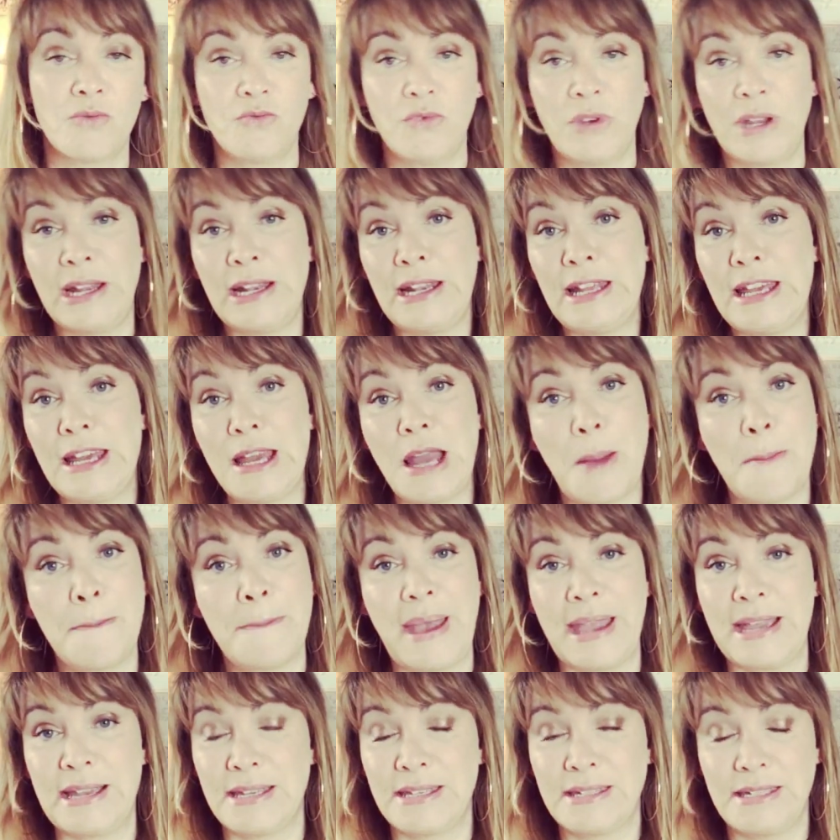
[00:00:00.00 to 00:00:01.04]
really
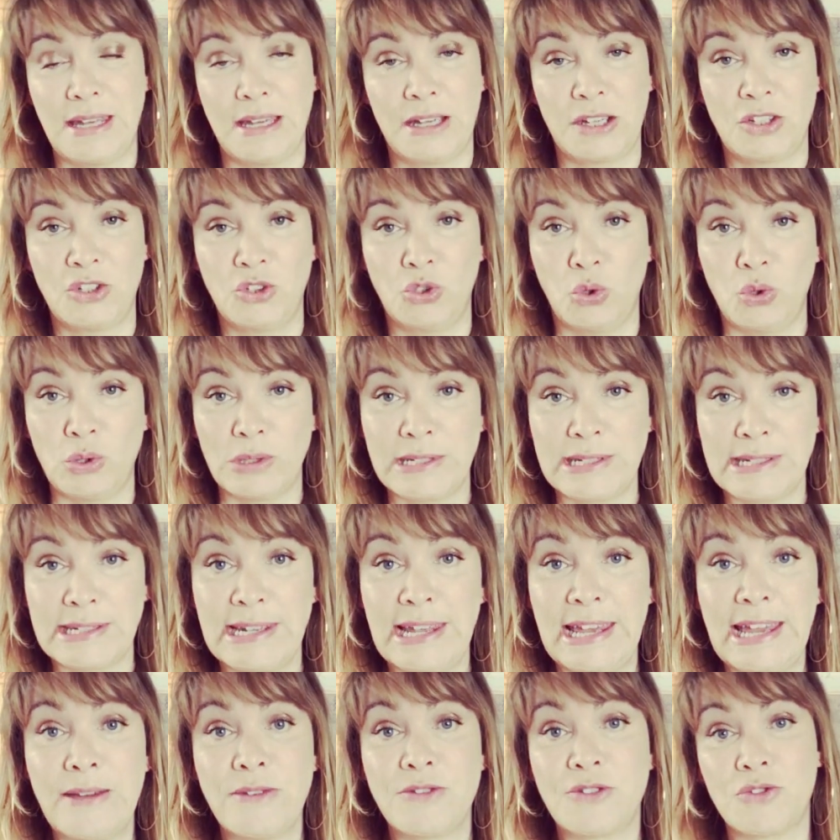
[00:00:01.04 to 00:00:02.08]
basic short
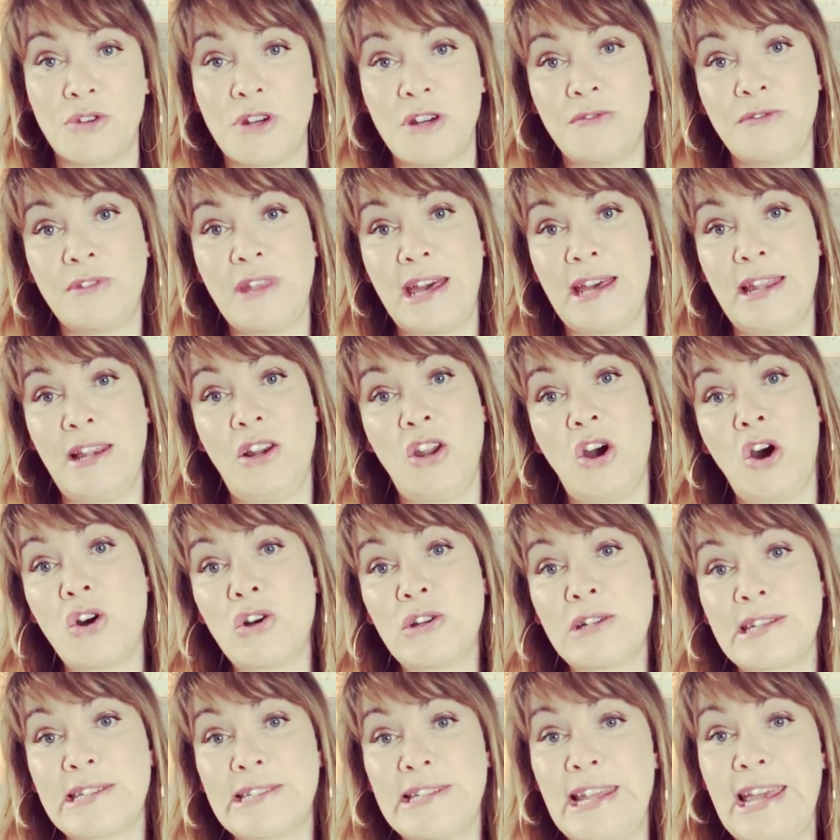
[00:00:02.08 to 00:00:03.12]
sleeves, or if they're
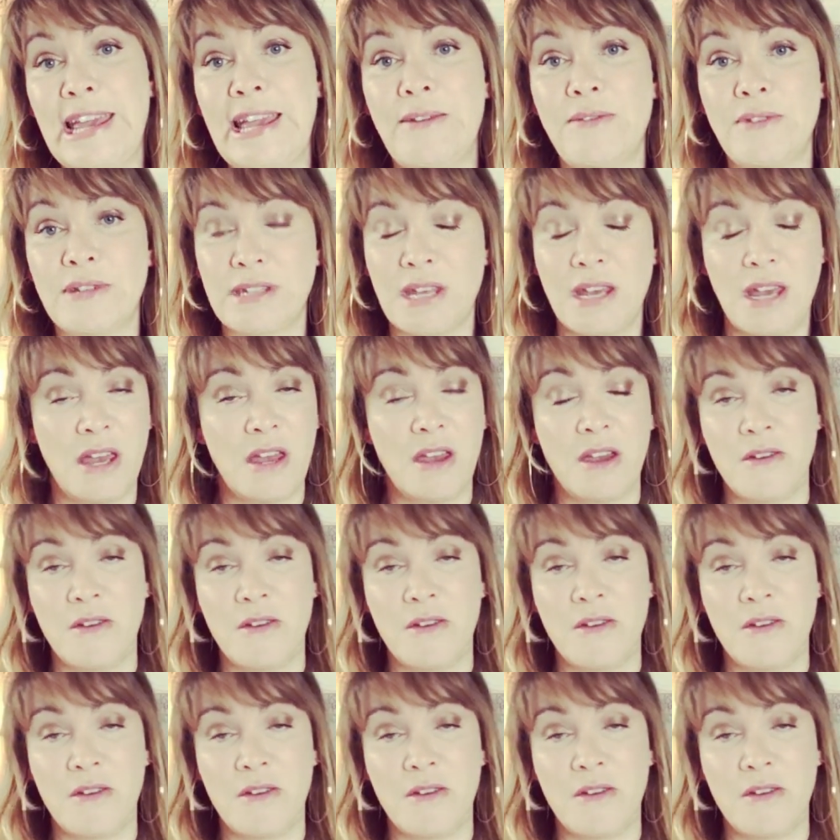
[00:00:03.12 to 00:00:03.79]
long sleeves,